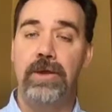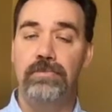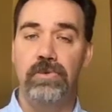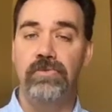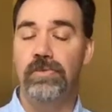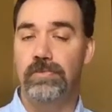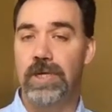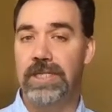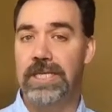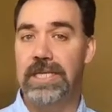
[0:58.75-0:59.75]
to move from
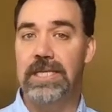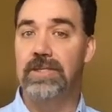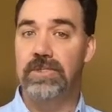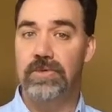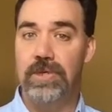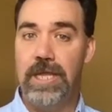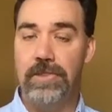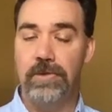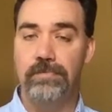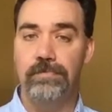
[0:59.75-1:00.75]
one key to
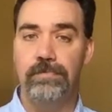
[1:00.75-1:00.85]
another.